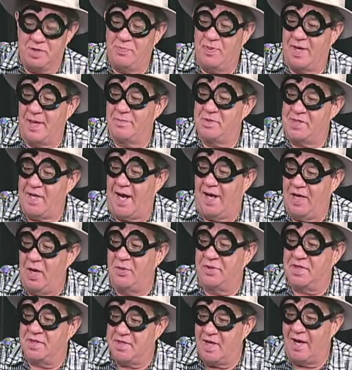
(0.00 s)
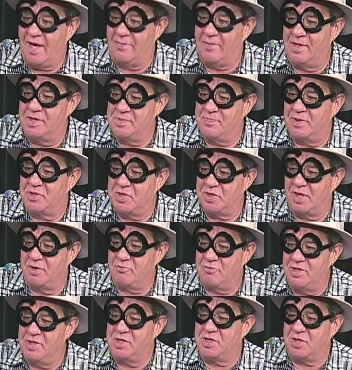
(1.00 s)
No. But I'm saying, I know what the time is, but should I
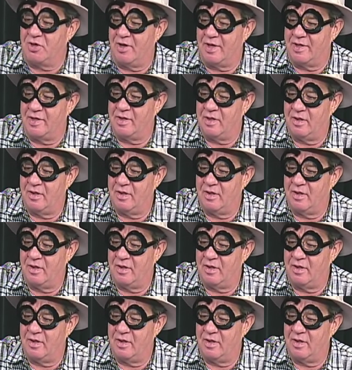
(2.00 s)
restart it?